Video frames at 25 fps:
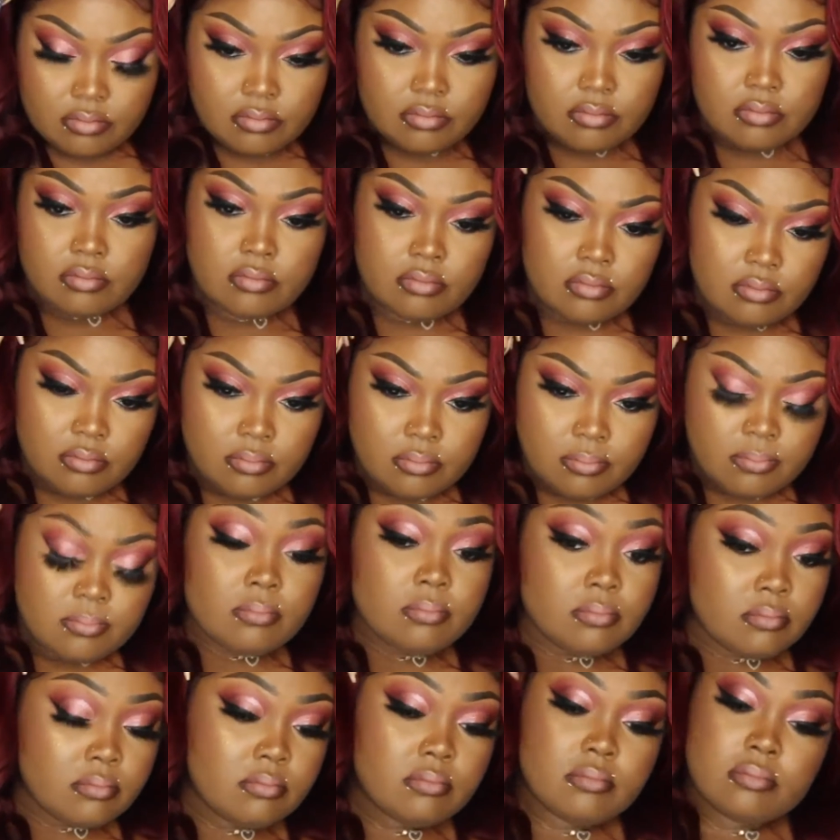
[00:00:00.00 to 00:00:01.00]
fake
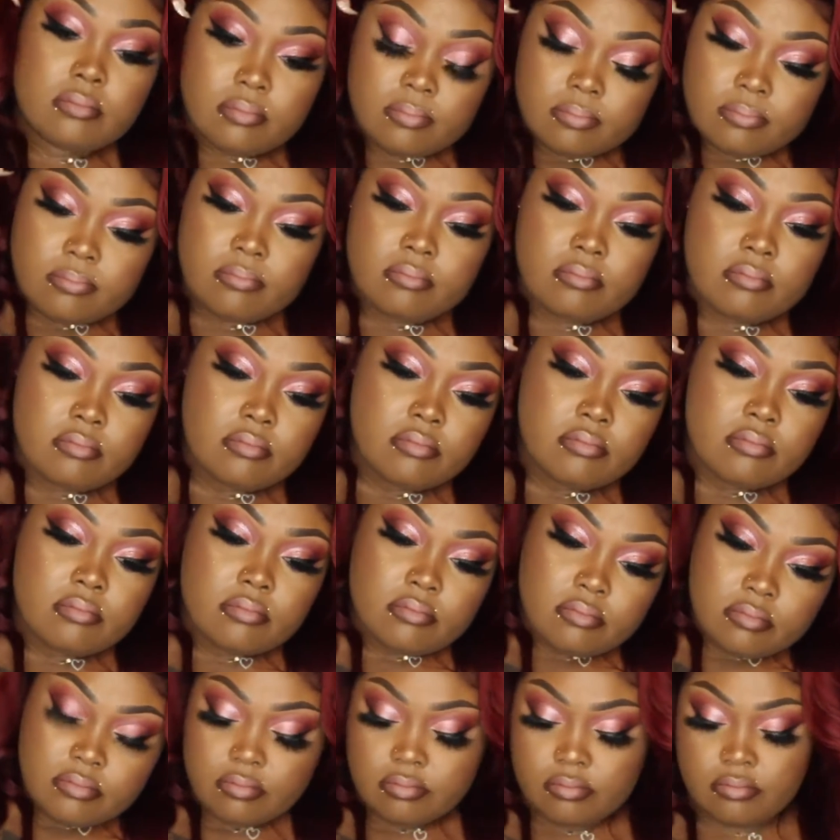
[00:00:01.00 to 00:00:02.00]
scalp type
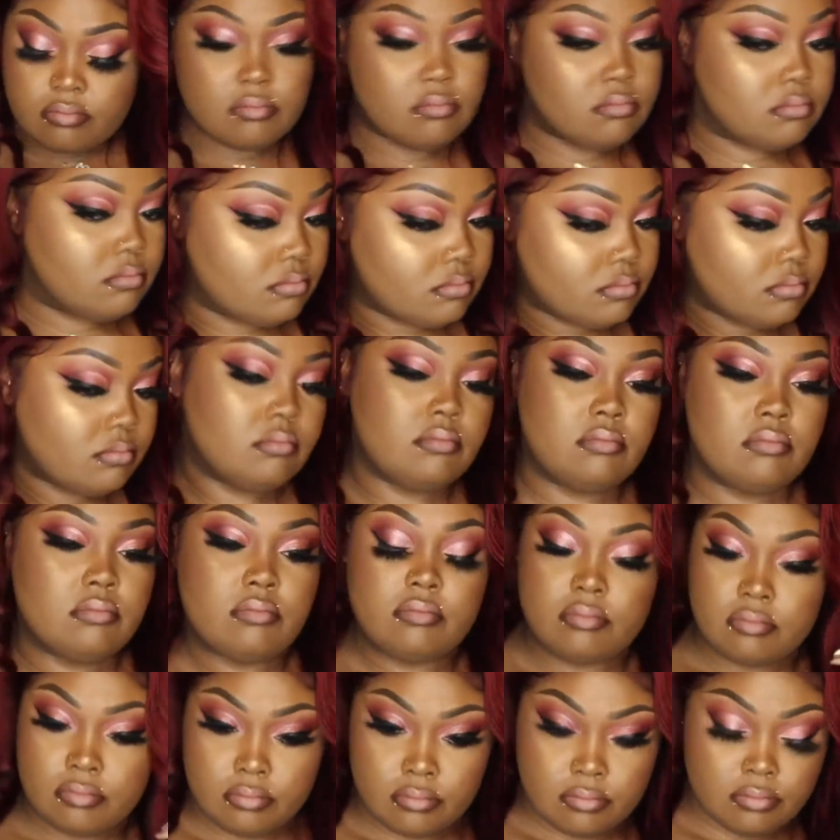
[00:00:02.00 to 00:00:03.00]
vibe.
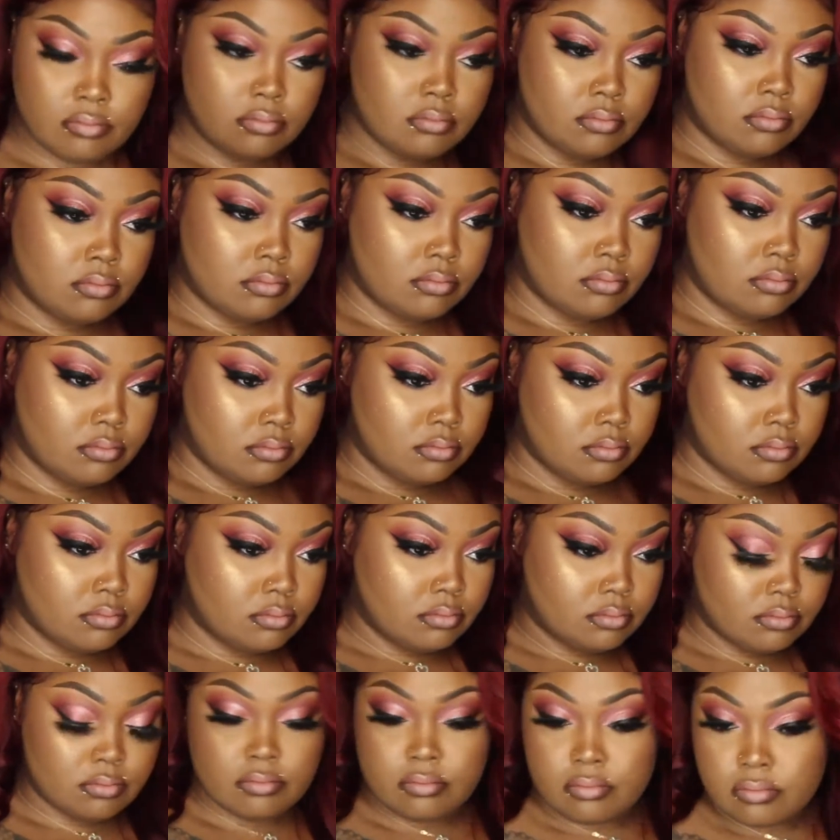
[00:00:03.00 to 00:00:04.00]
And so that
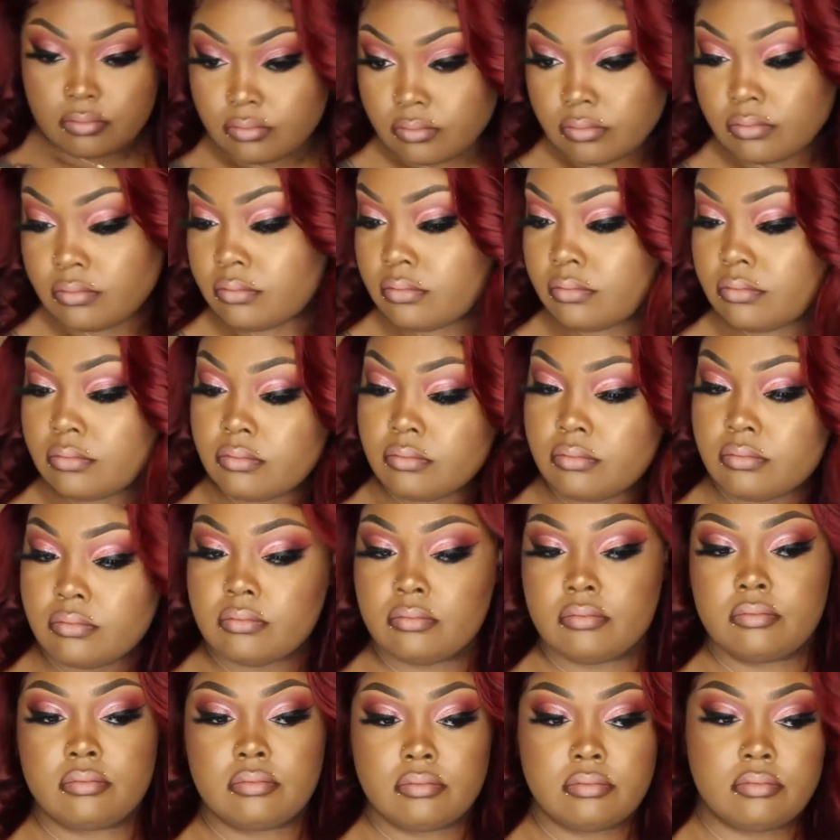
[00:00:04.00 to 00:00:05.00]
is what this unit
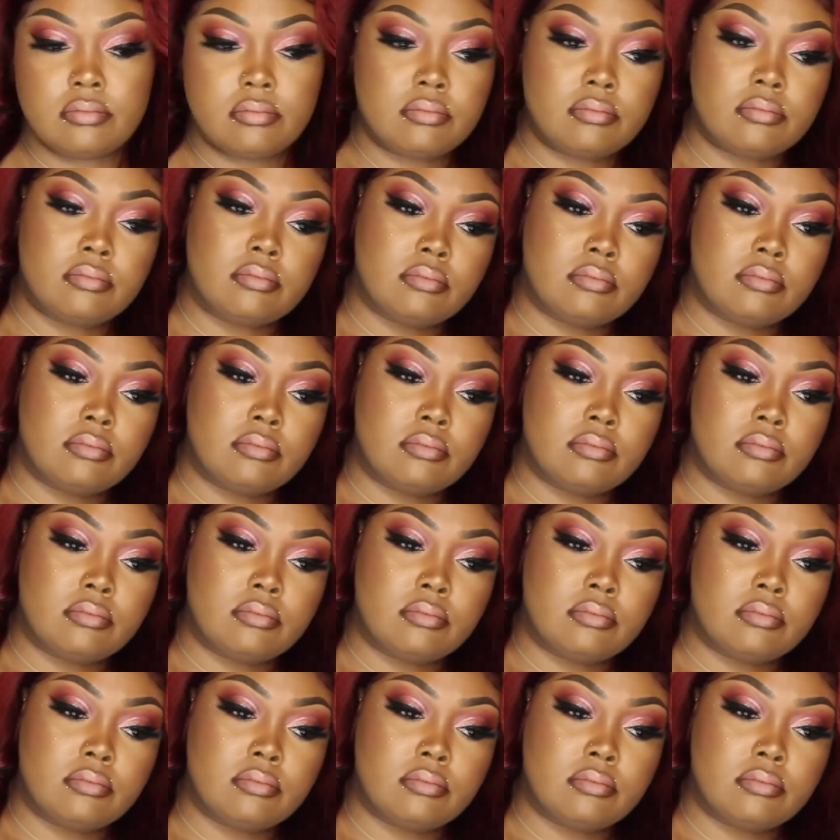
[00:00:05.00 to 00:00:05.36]
is. So